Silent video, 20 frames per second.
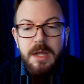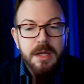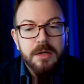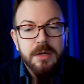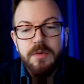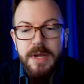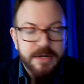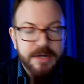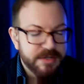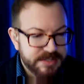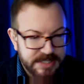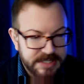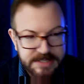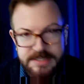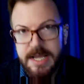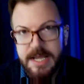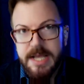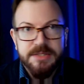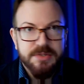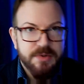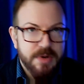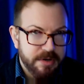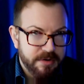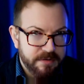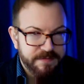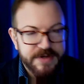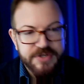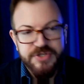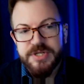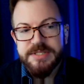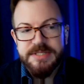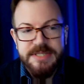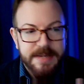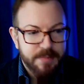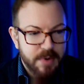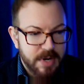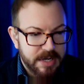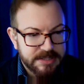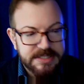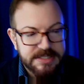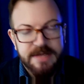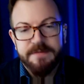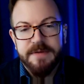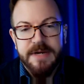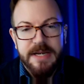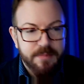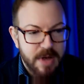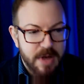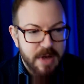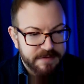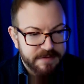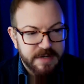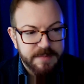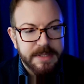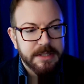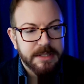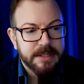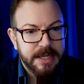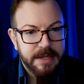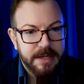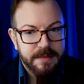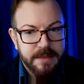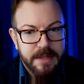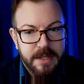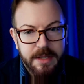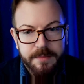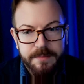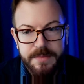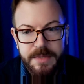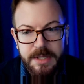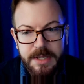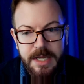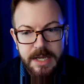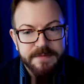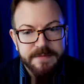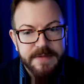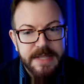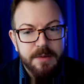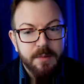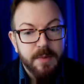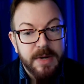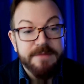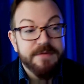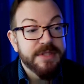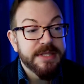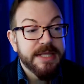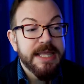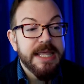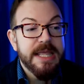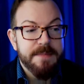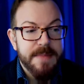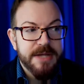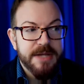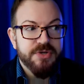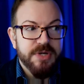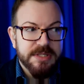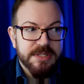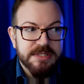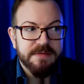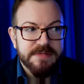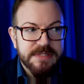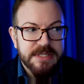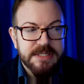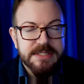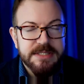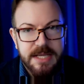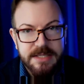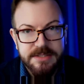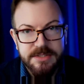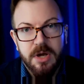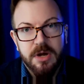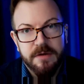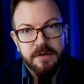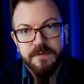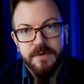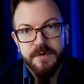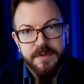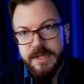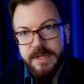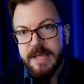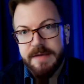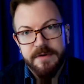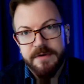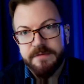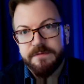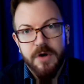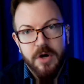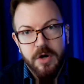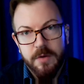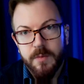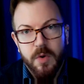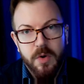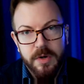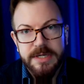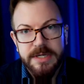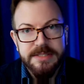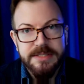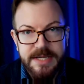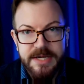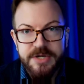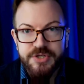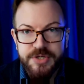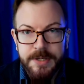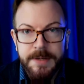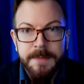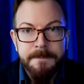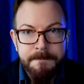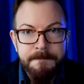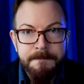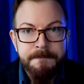greater success, greater efficiency, productivity, profitability, the kind of whatever the key metrics of success are for the given firm or organization.